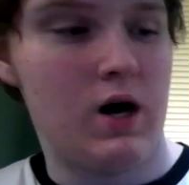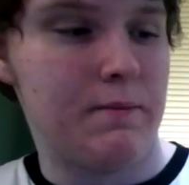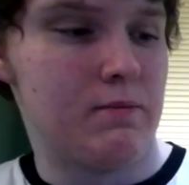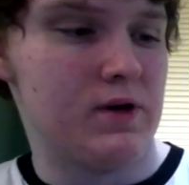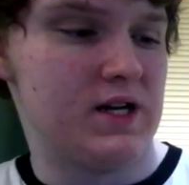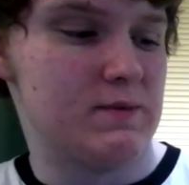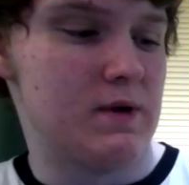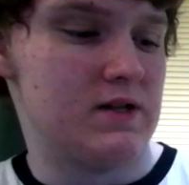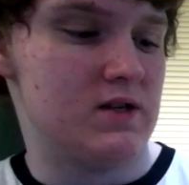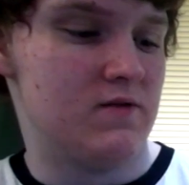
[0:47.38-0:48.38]
pretty
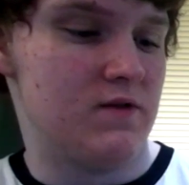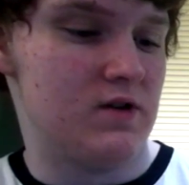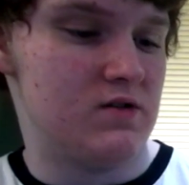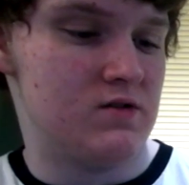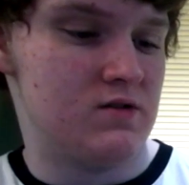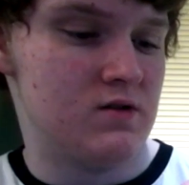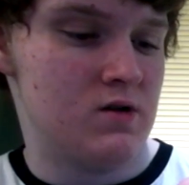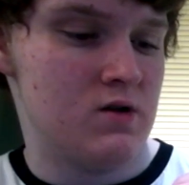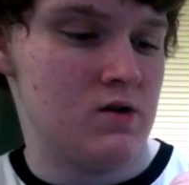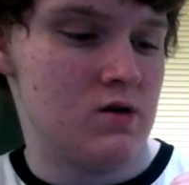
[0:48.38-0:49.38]
expensive because
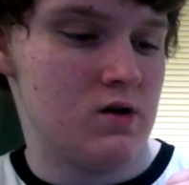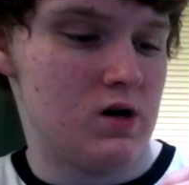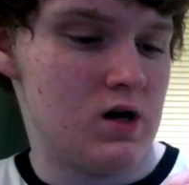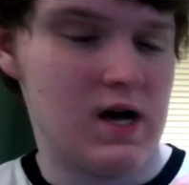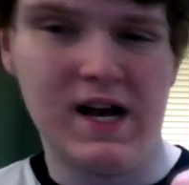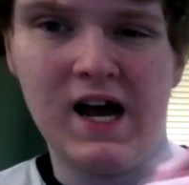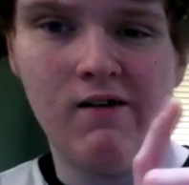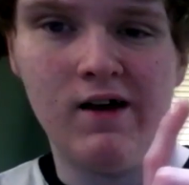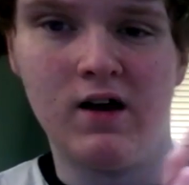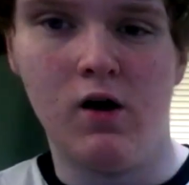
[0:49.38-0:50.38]
I got
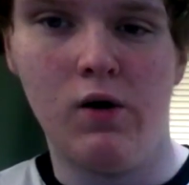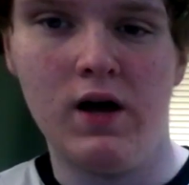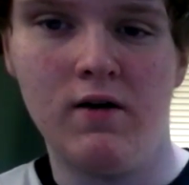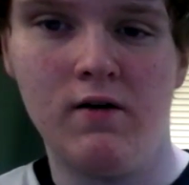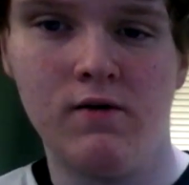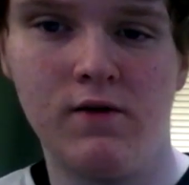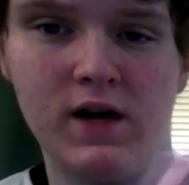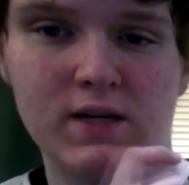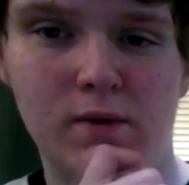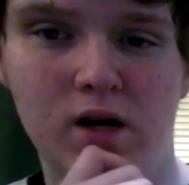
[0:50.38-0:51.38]
like 08 for
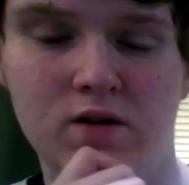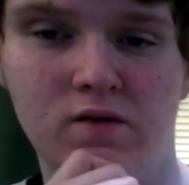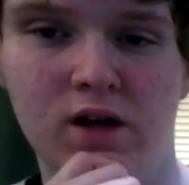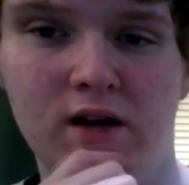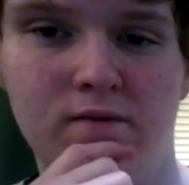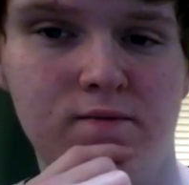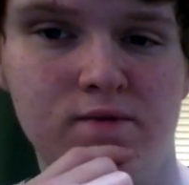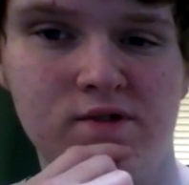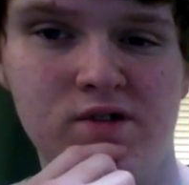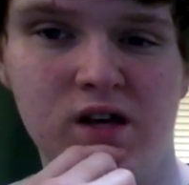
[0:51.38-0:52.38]
Xbox for like
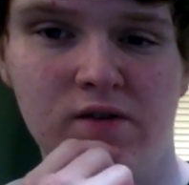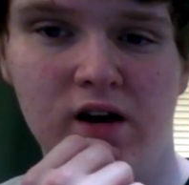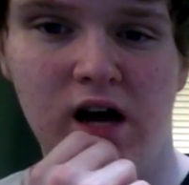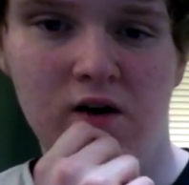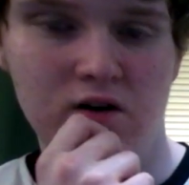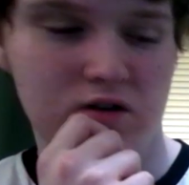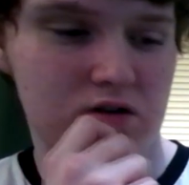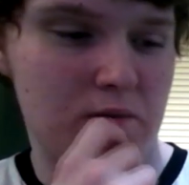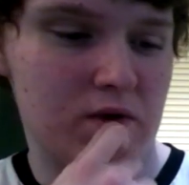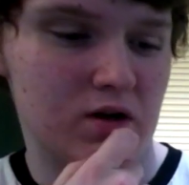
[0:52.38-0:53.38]
$7 or
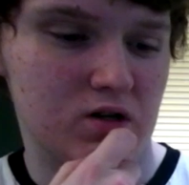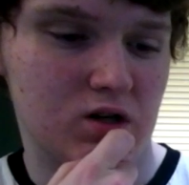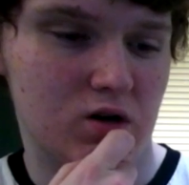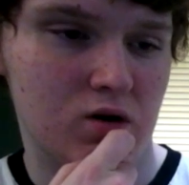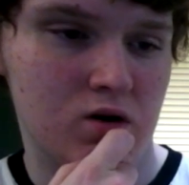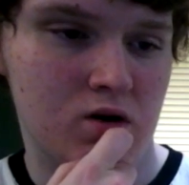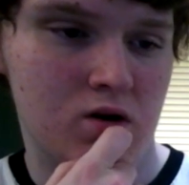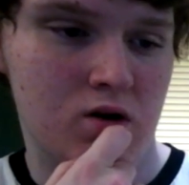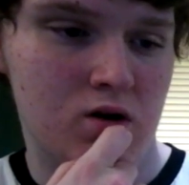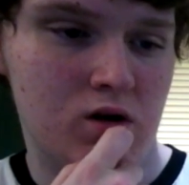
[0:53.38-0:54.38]
something. So,
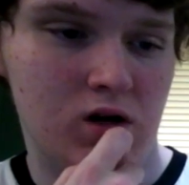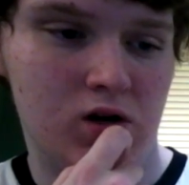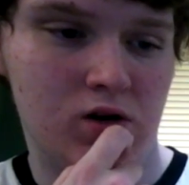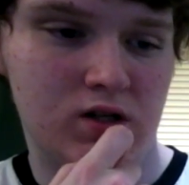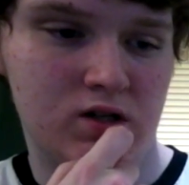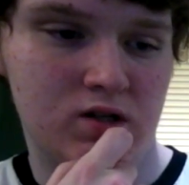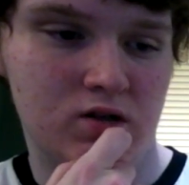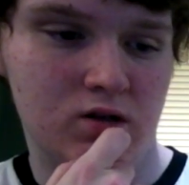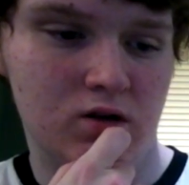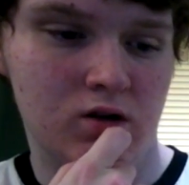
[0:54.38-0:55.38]
you know, it's
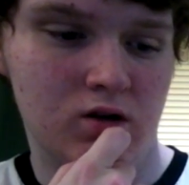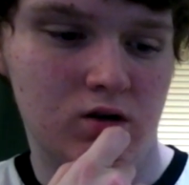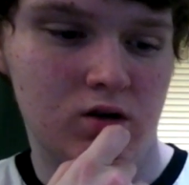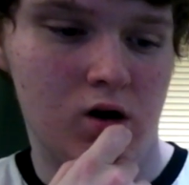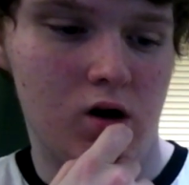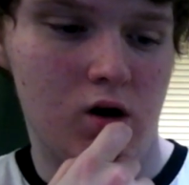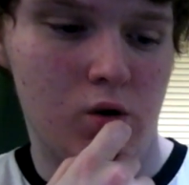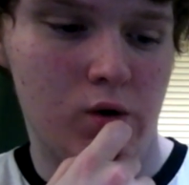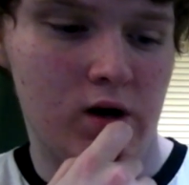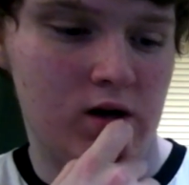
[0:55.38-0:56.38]

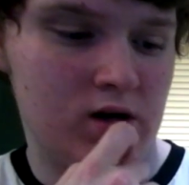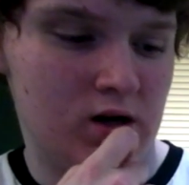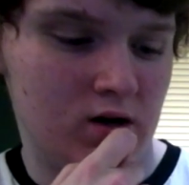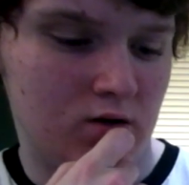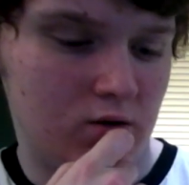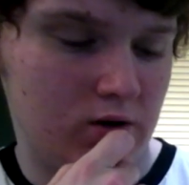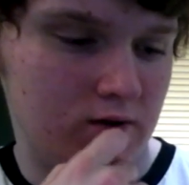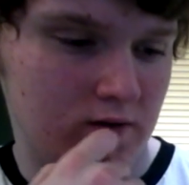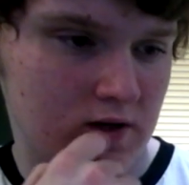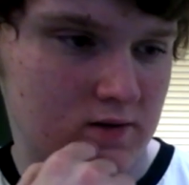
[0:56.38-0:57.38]
08, yeah, 08
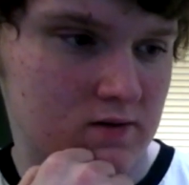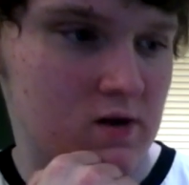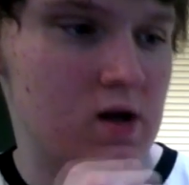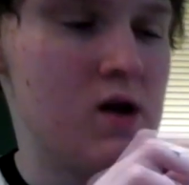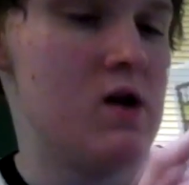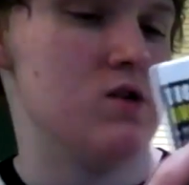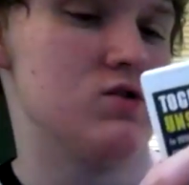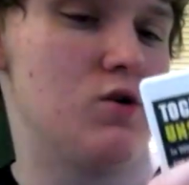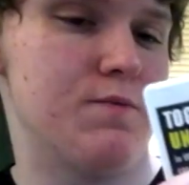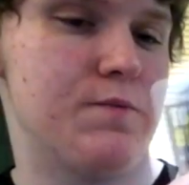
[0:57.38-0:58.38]
for the Xbox.
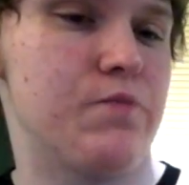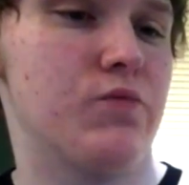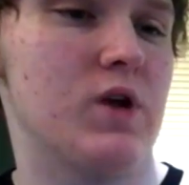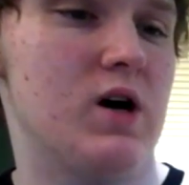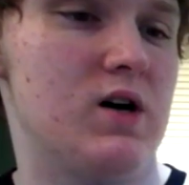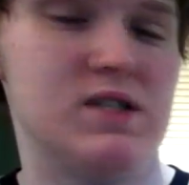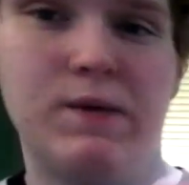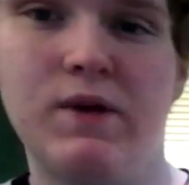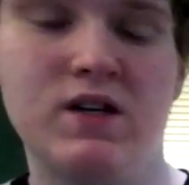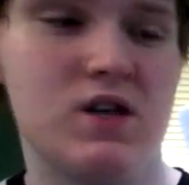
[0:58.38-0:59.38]
So, same
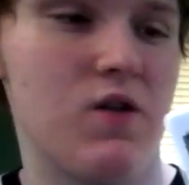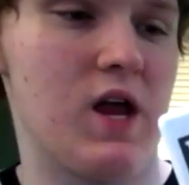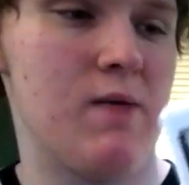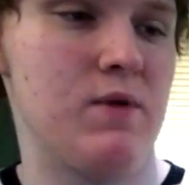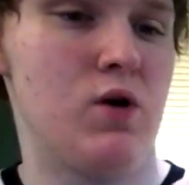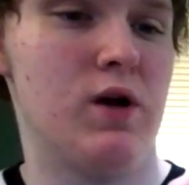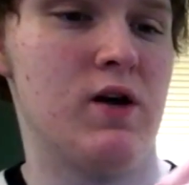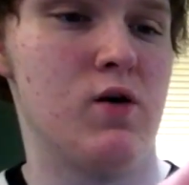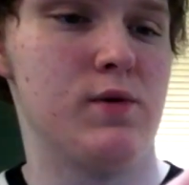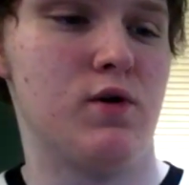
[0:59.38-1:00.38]
thing as the other game, you know, you
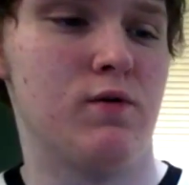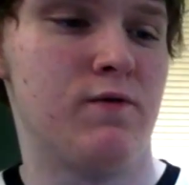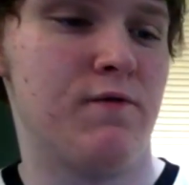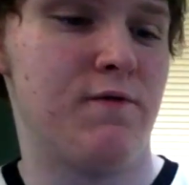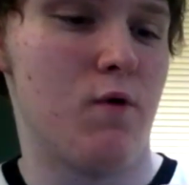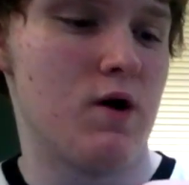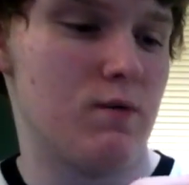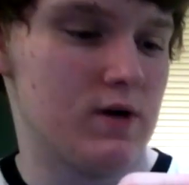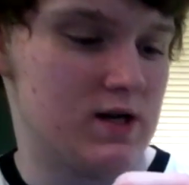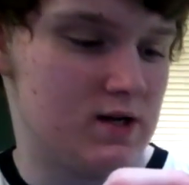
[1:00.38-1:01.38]
can go through 4 on
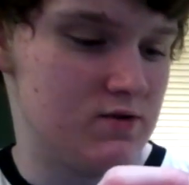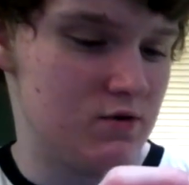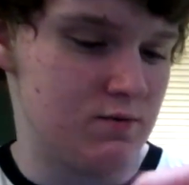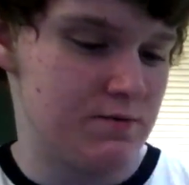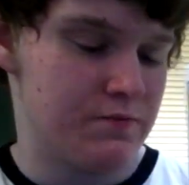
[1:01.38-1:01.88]
one console.